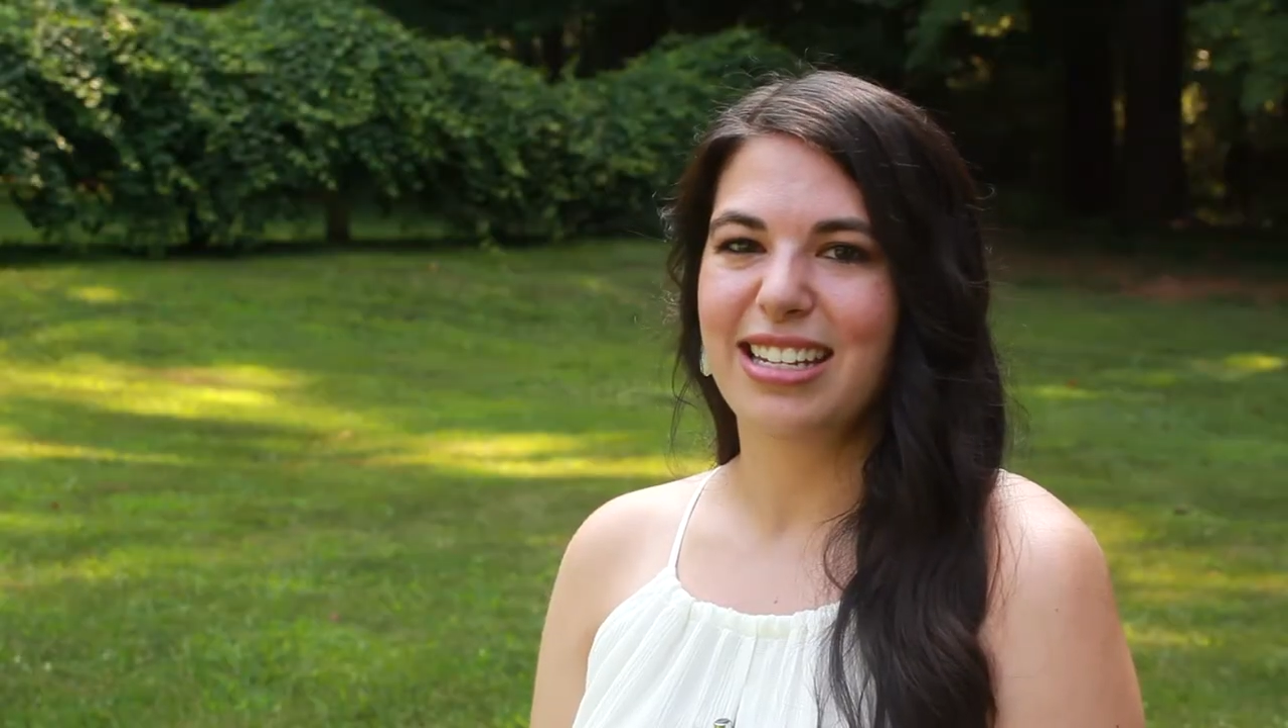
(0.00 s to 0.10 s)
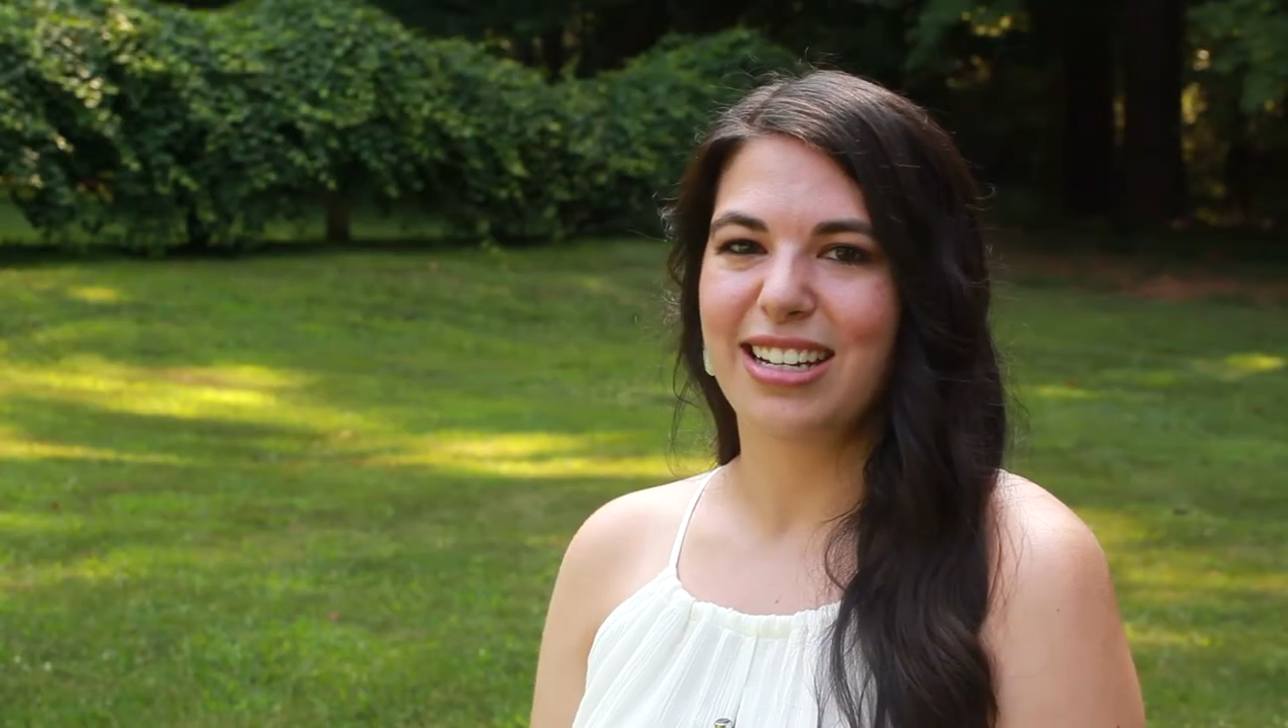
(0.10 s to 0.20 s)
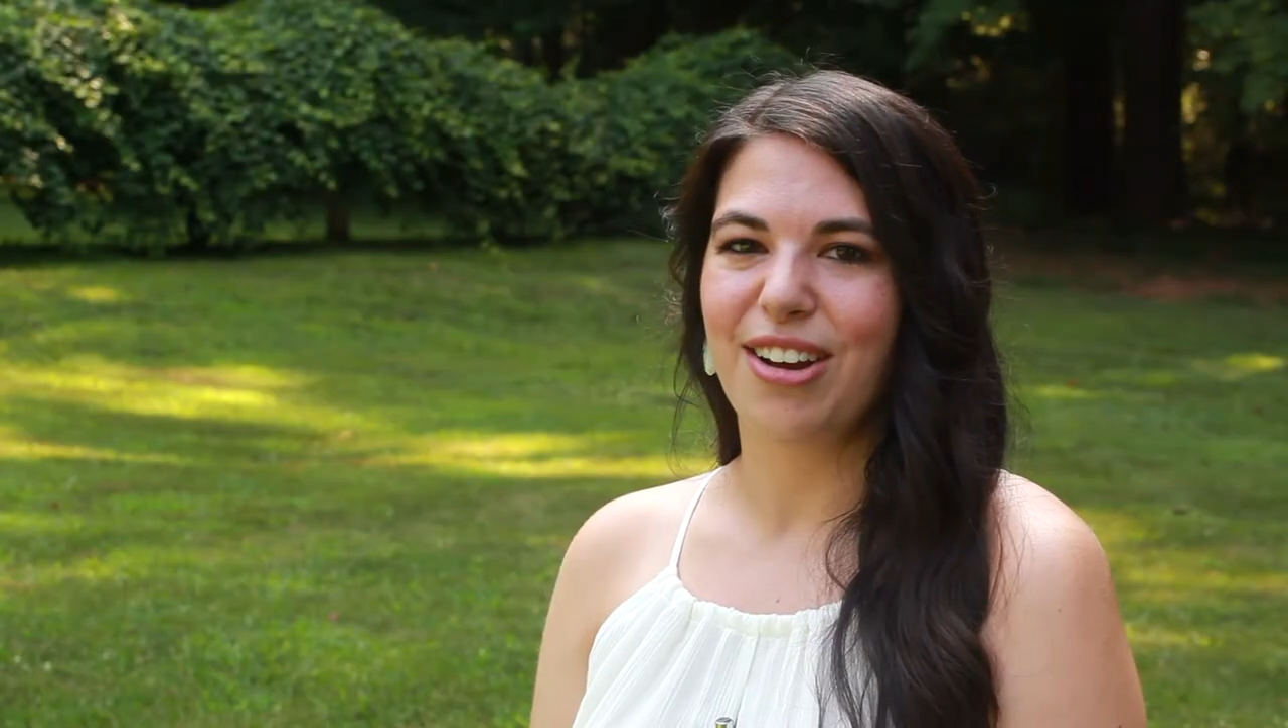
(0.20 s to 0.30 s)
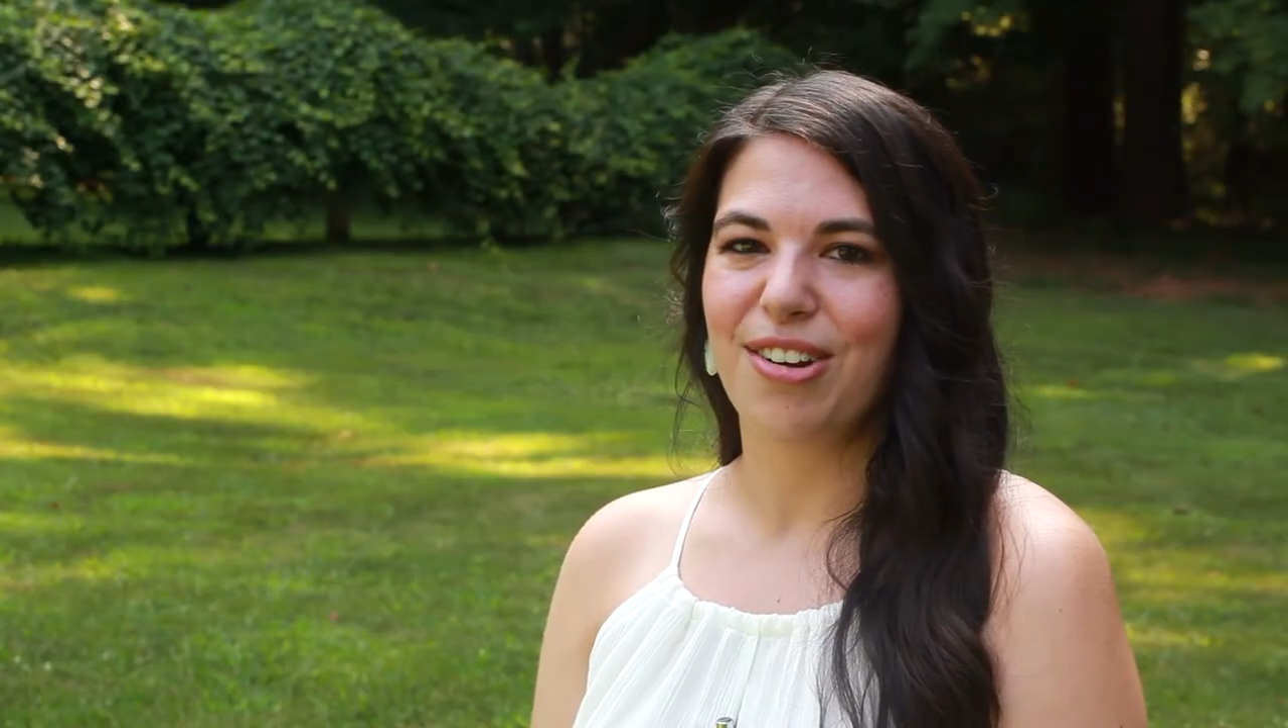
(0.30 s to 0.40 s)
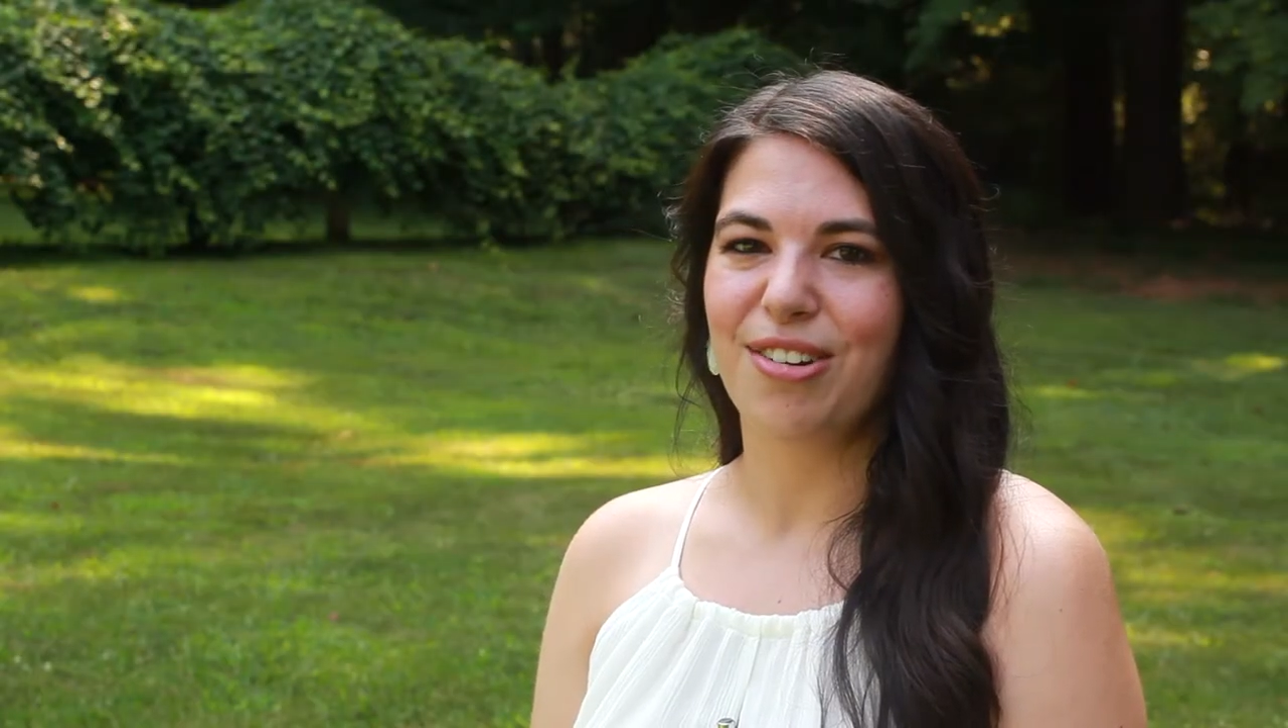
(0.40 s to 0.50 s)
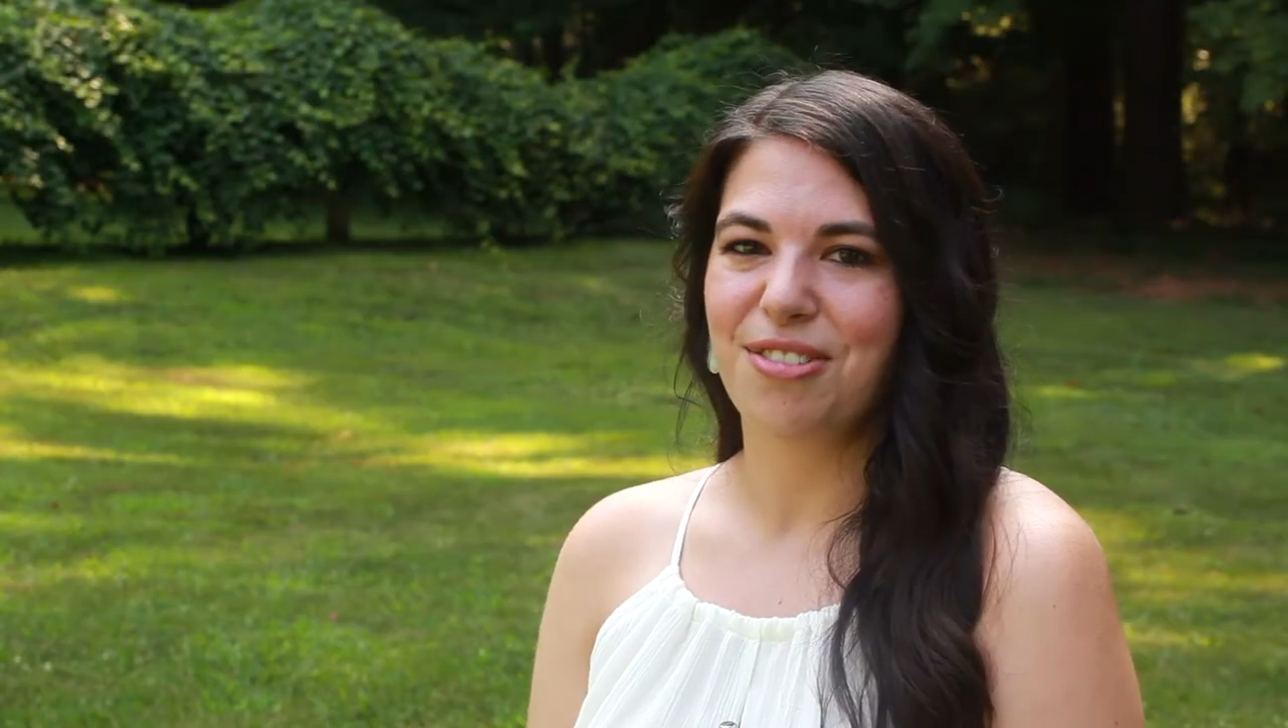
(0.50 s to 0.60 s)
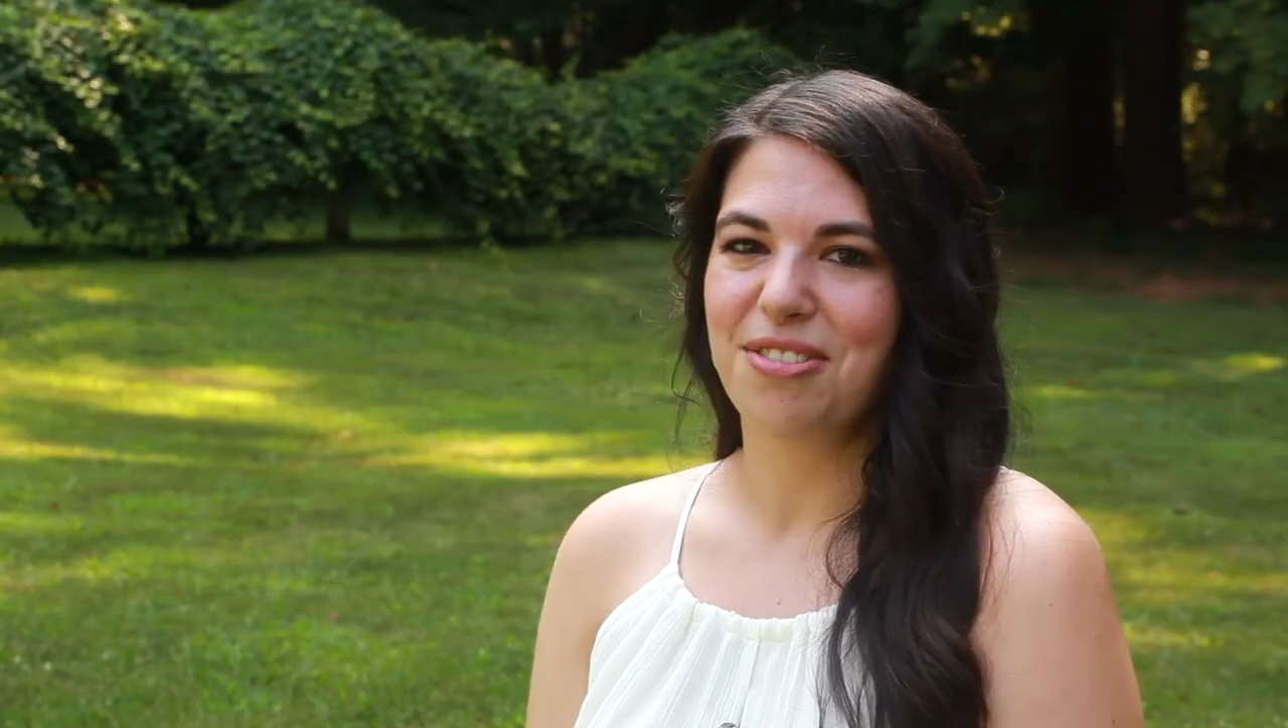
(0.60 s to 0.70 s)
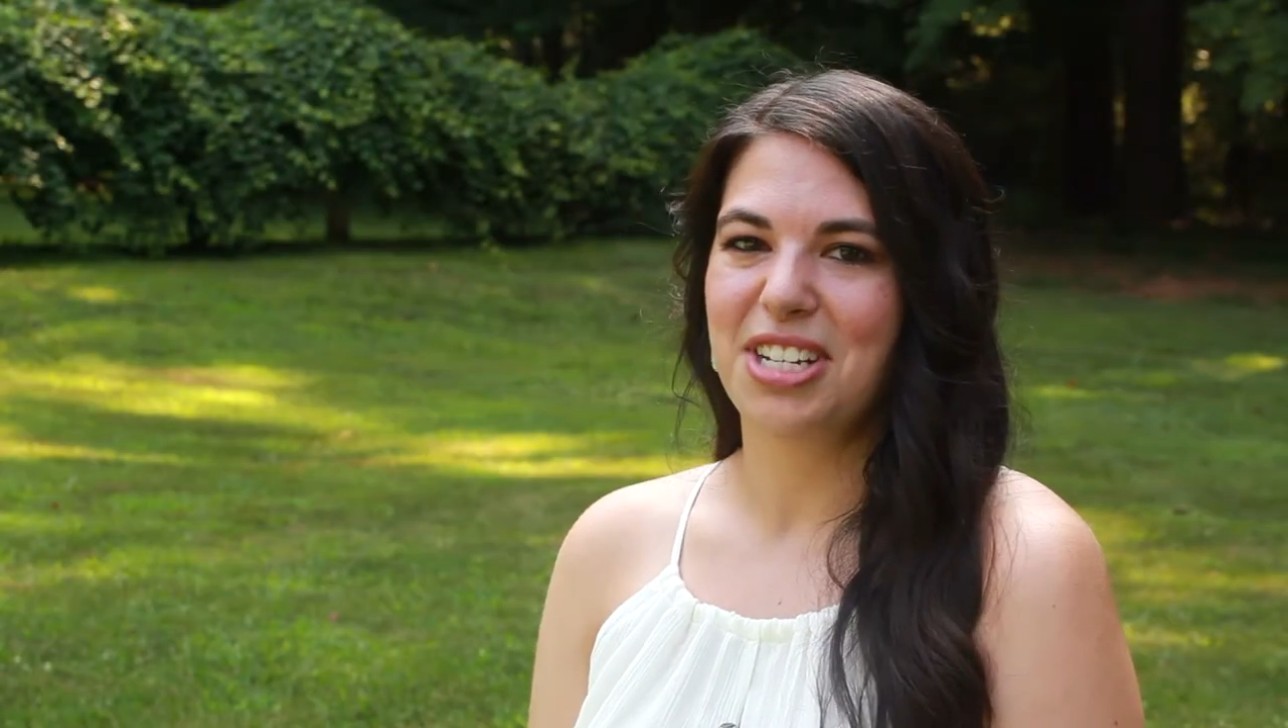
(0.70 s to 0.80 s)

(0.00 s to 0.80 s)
to go